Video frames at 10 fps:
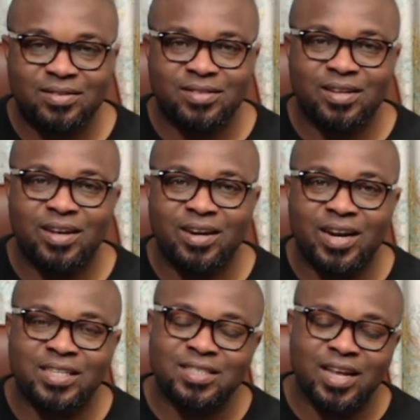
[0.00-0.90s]
They are
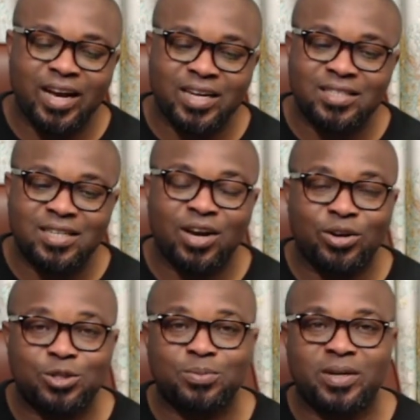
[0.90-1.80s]
rising against their
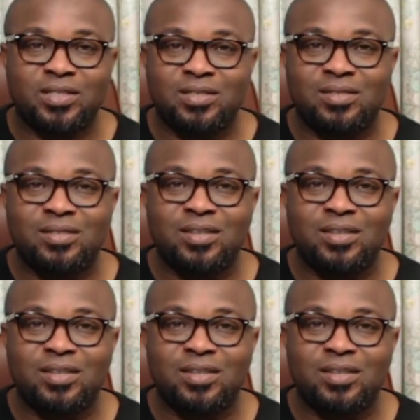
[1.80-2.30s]
husbands,